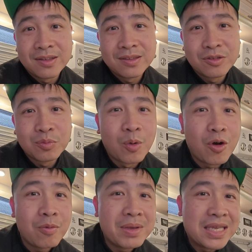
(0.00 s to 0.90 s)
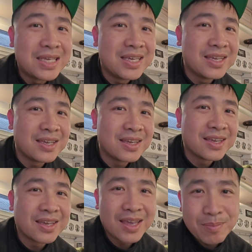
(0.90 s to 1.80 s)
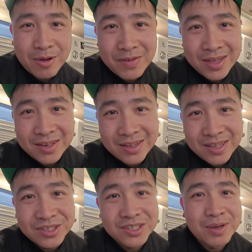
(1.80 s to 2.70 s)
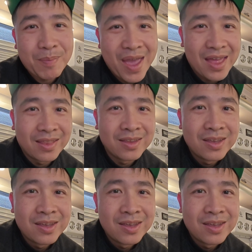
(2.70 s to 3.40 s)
small mini campervan in Japan.